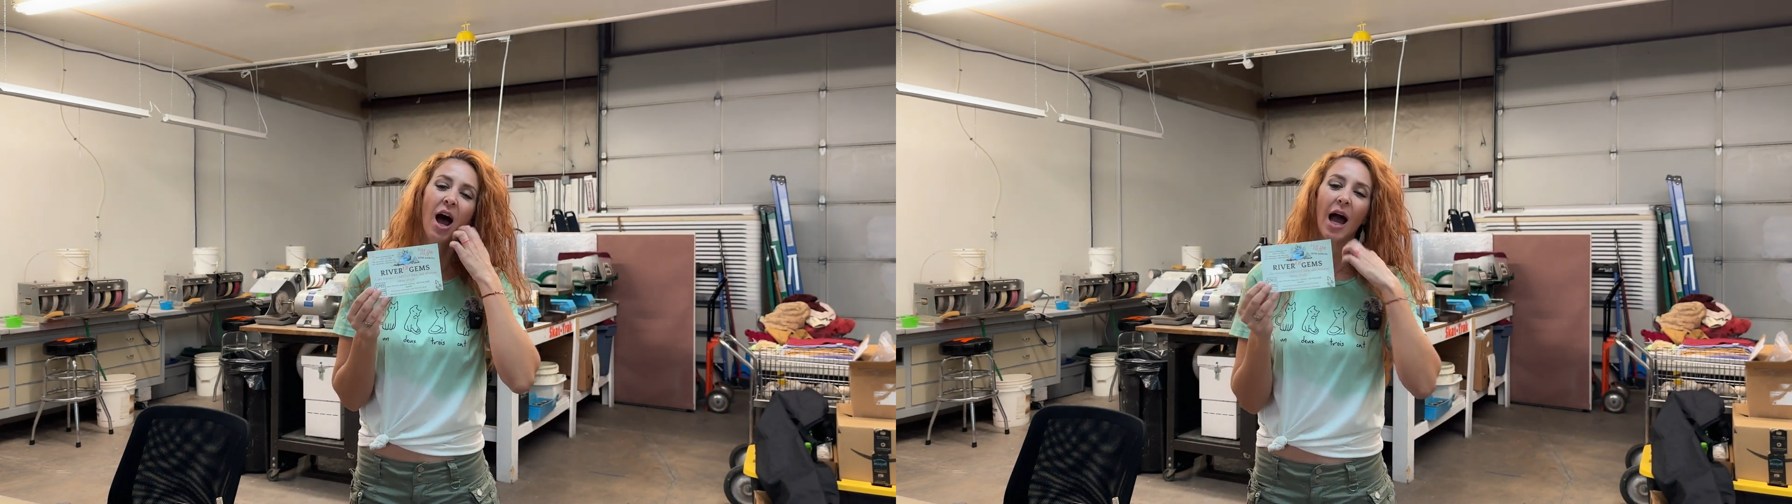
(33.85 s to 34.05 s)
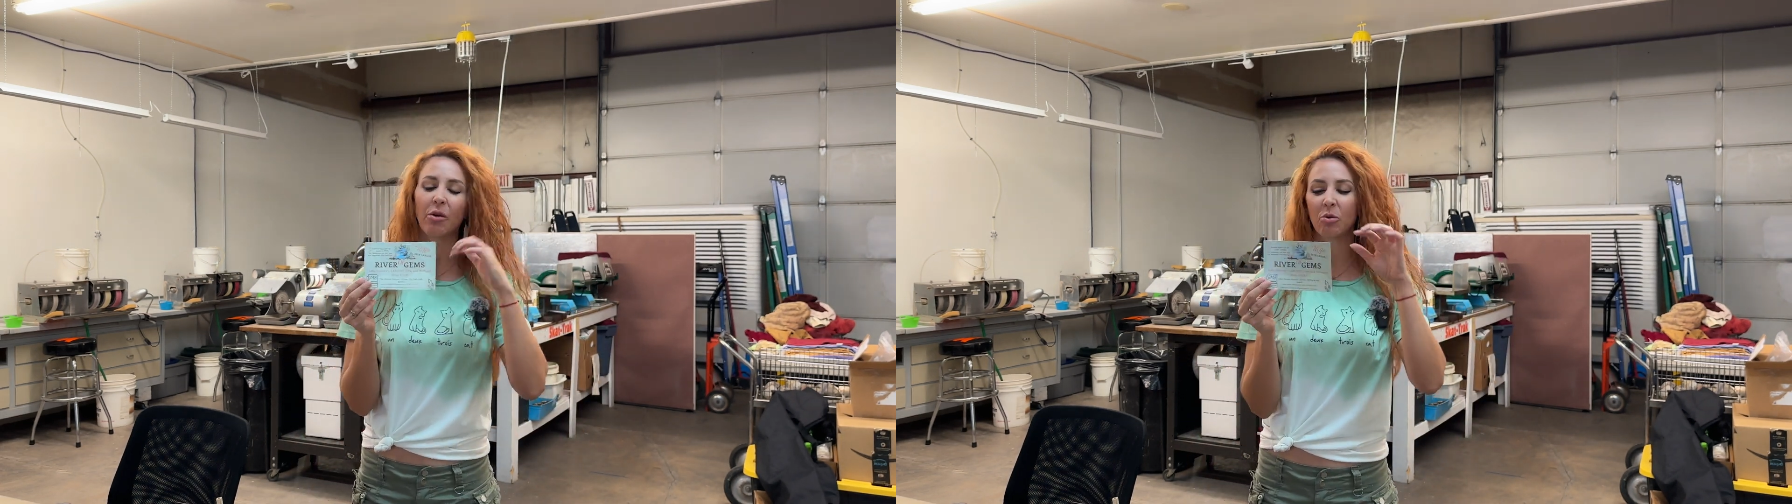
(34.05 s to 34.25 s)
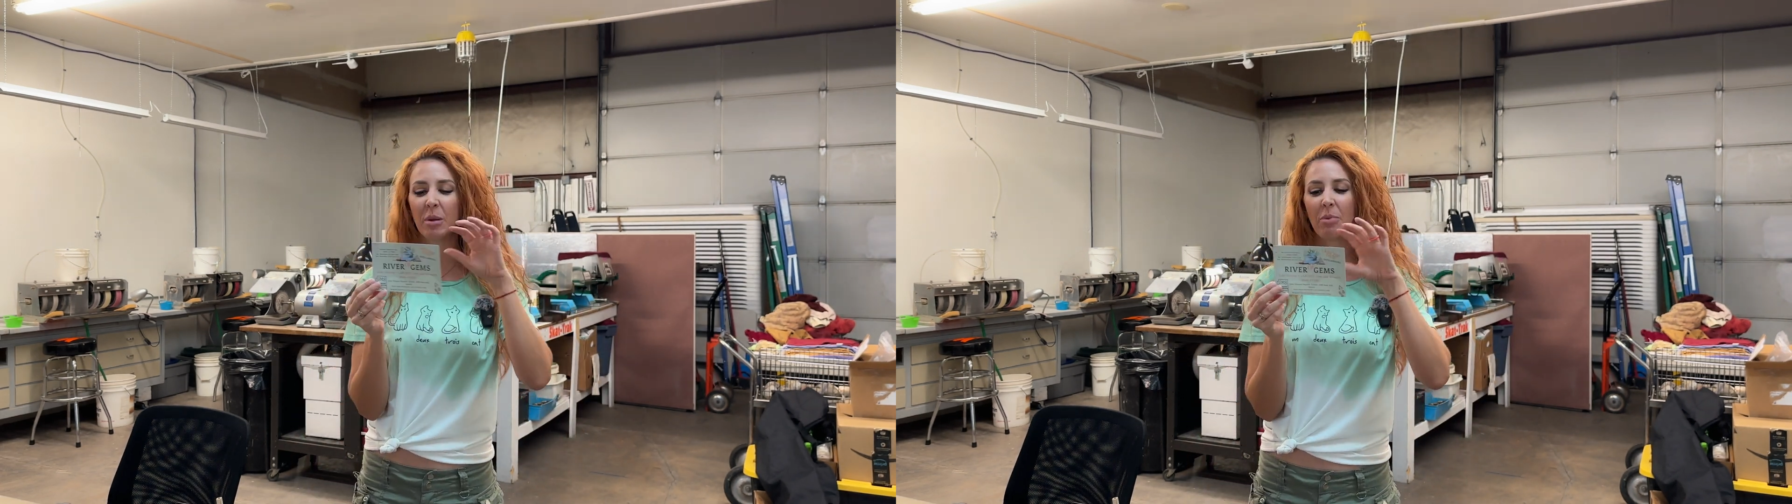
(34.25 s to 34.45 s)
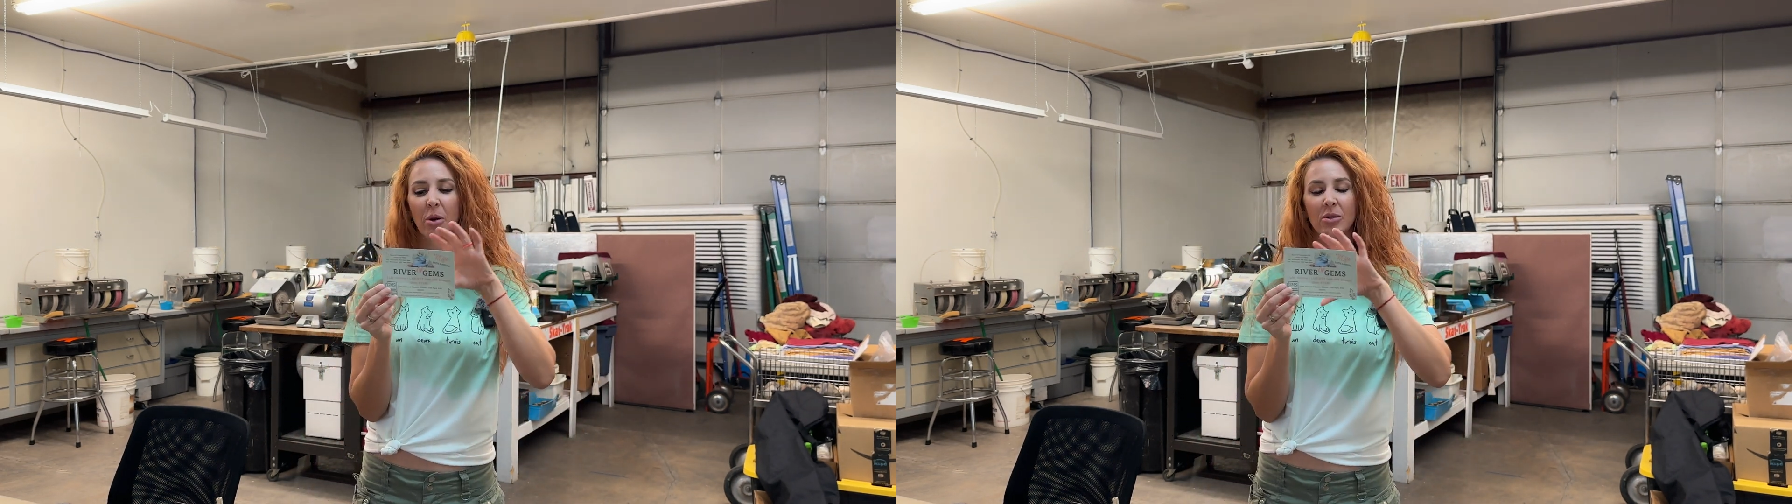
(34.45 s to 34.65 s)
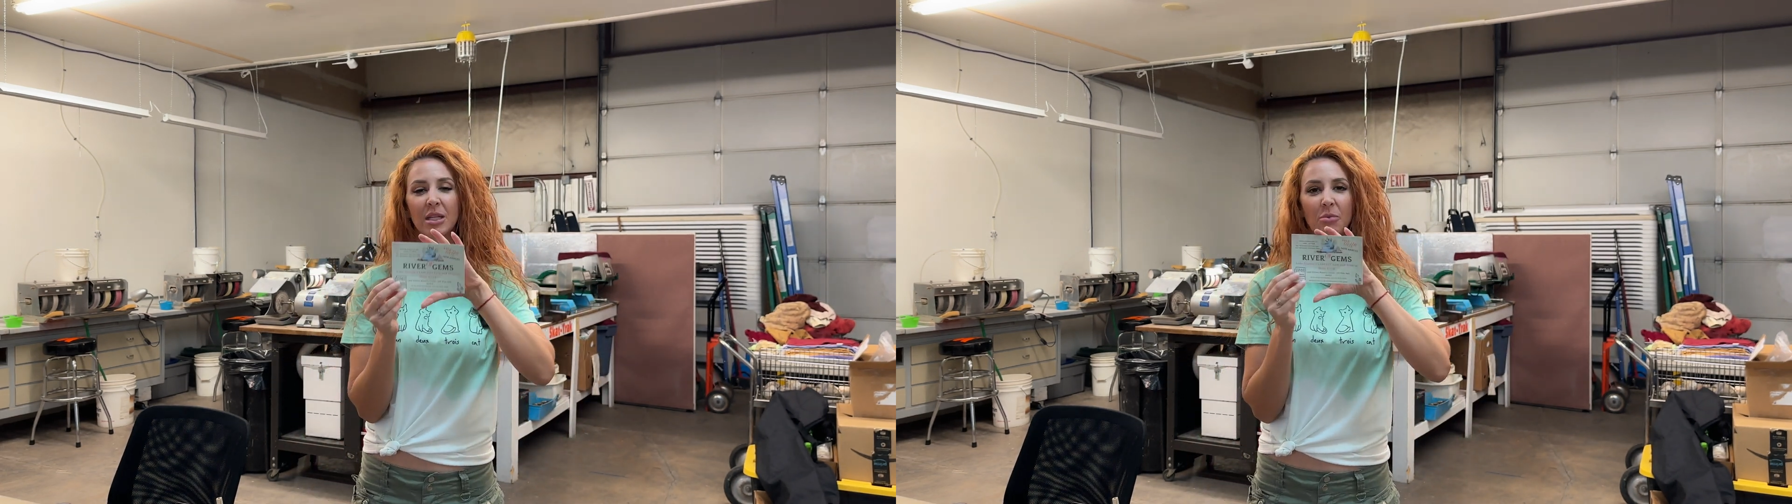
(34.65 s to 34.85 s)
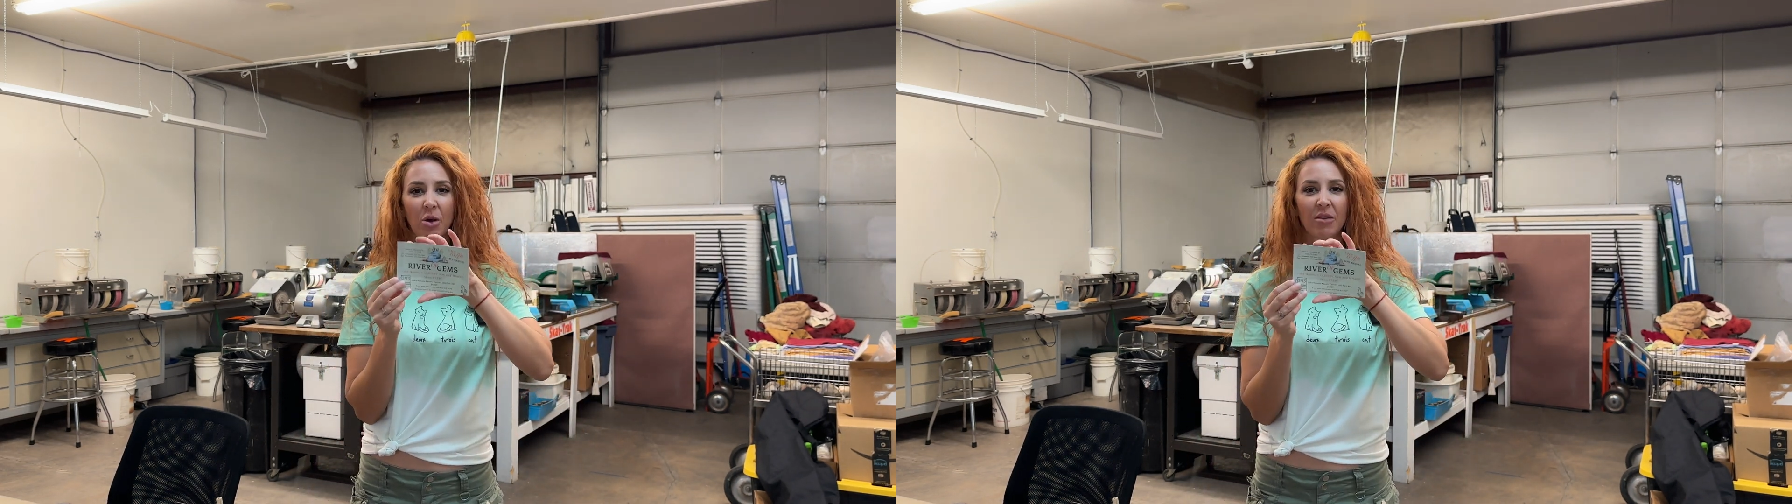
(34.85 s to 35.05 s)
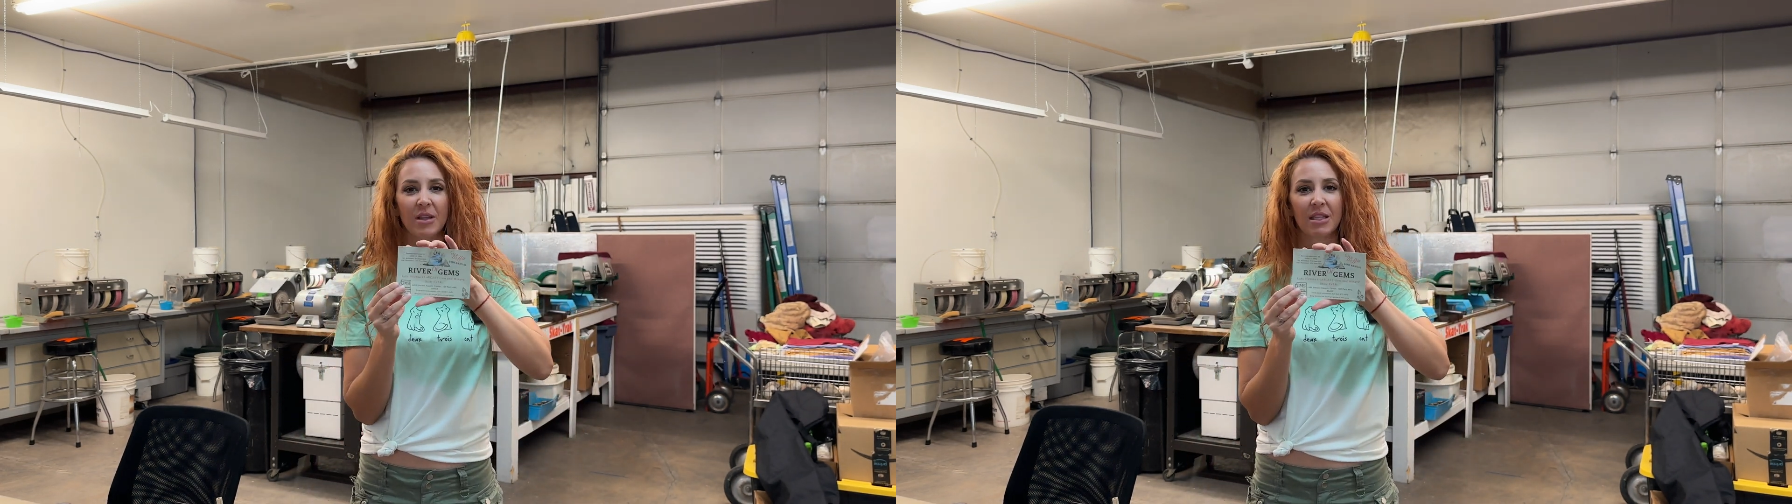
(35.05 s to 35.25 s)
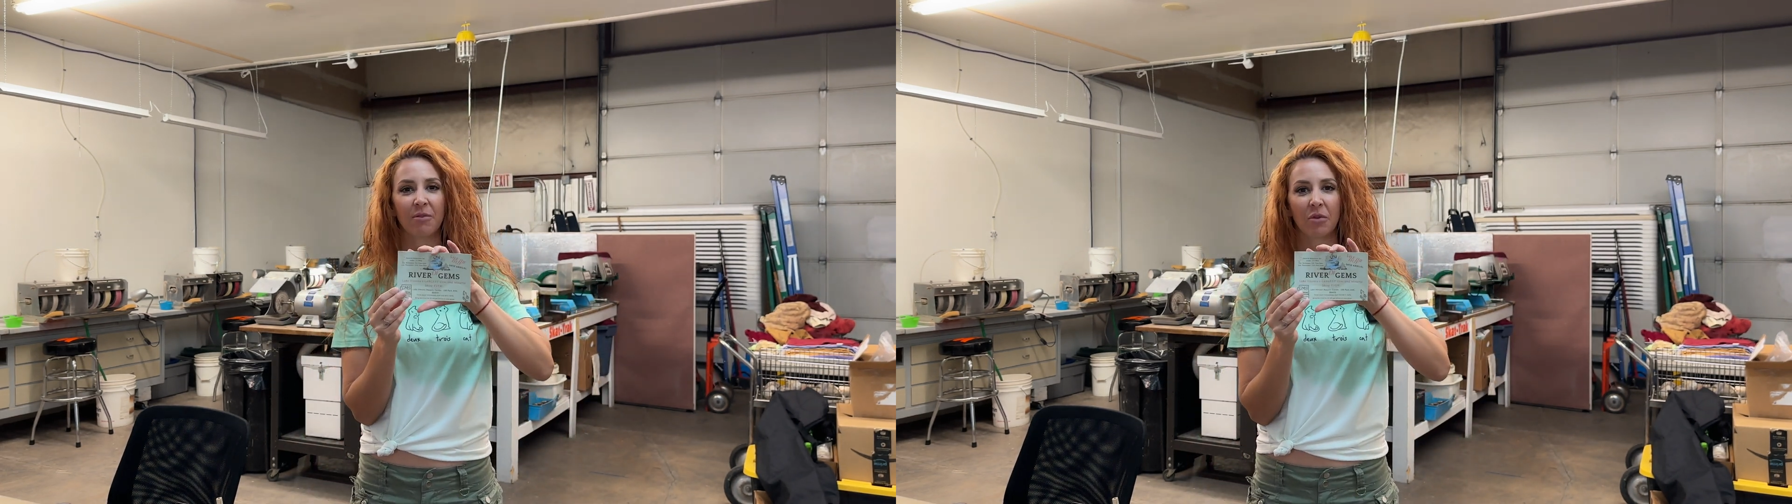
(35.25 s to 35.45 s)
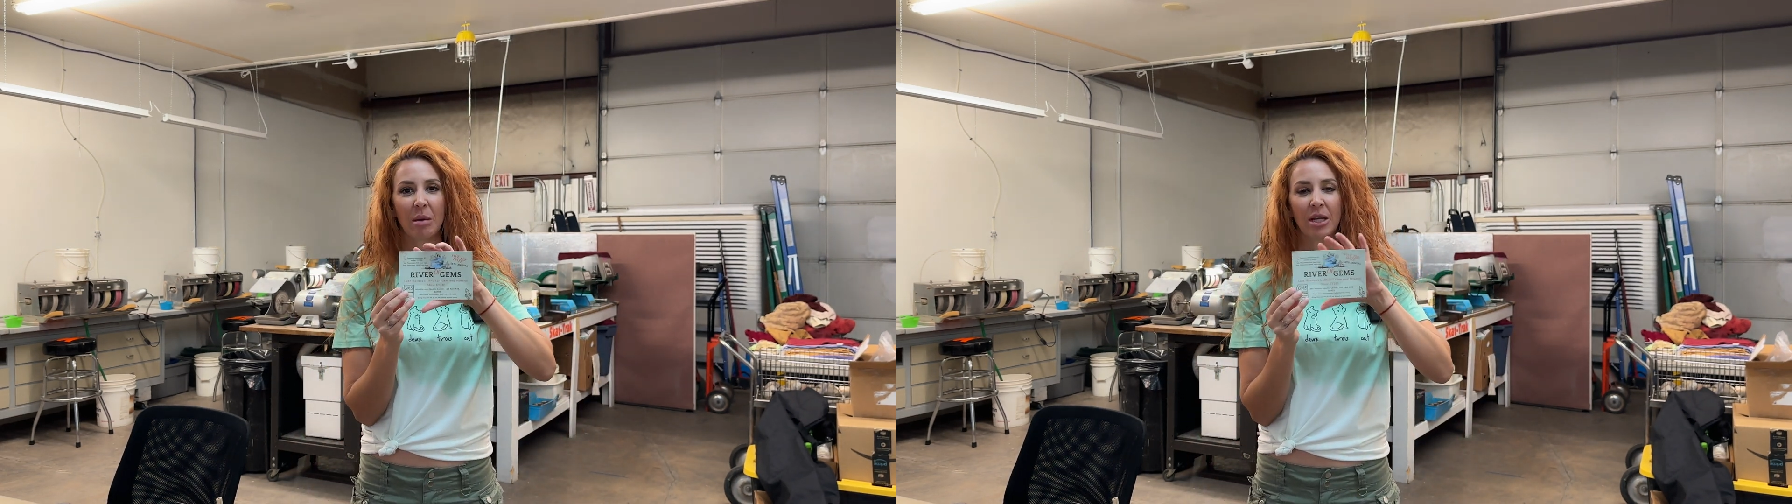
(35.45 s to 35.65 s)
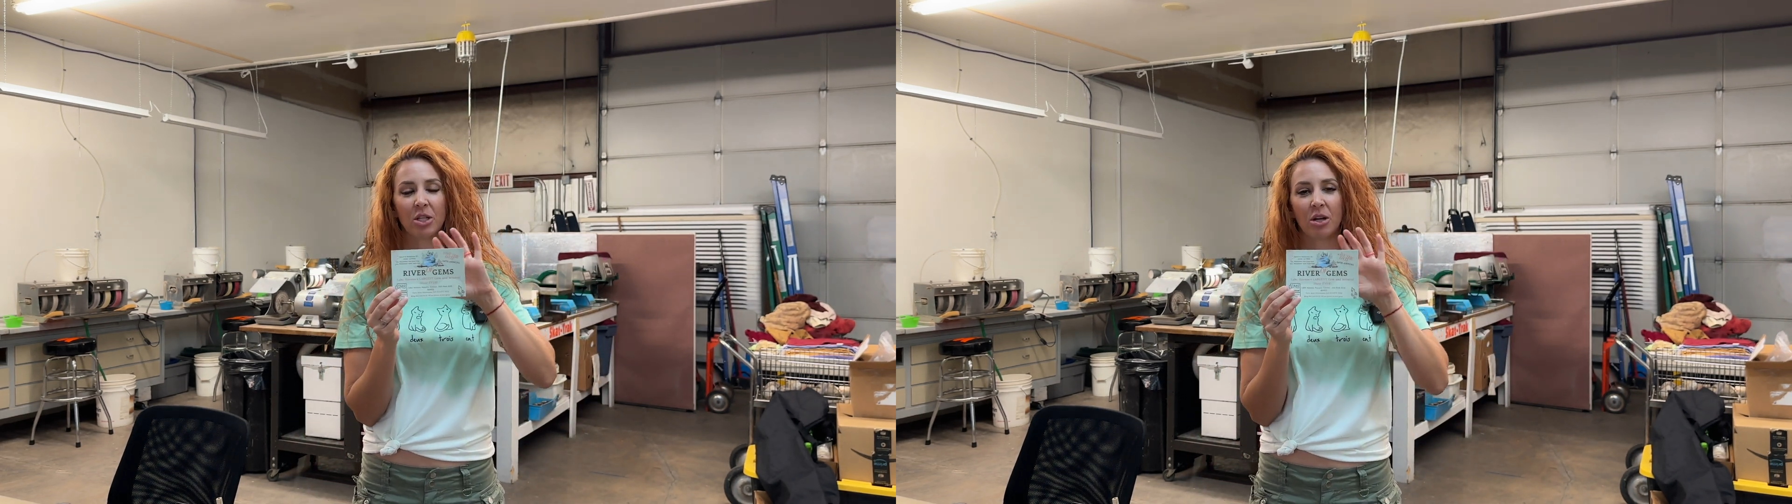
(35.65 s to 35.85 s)
I will be posting more of this
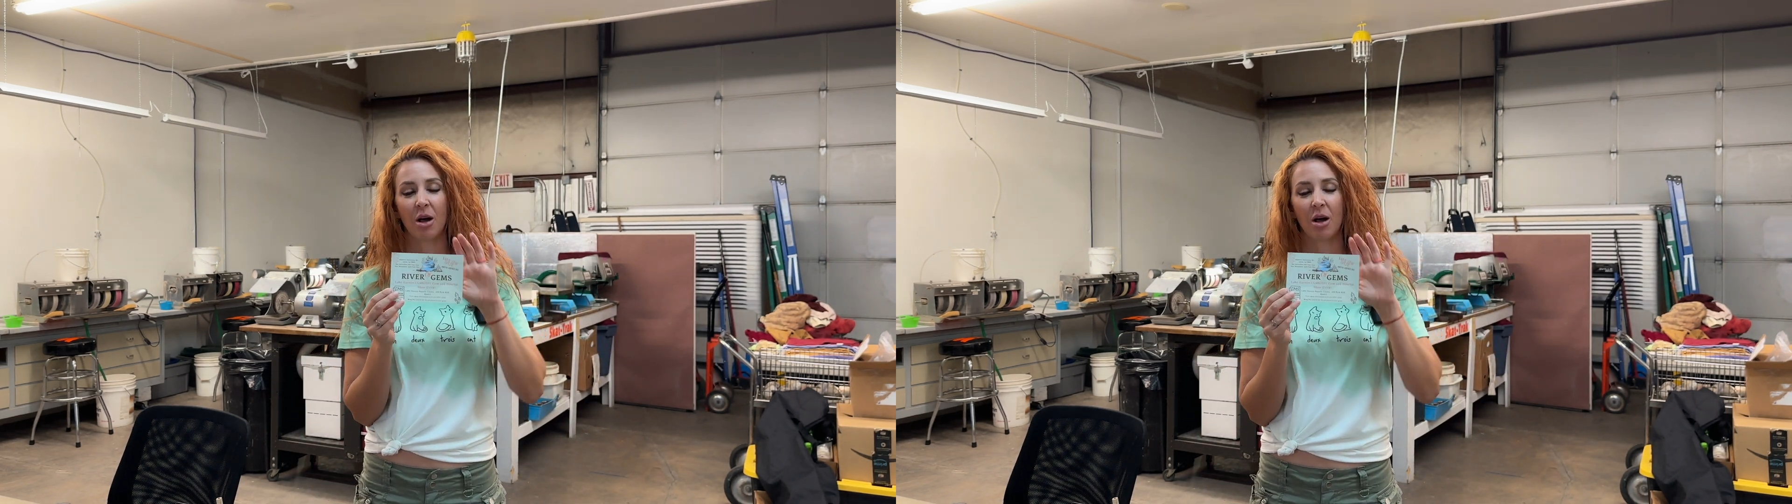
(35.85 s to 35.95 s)
information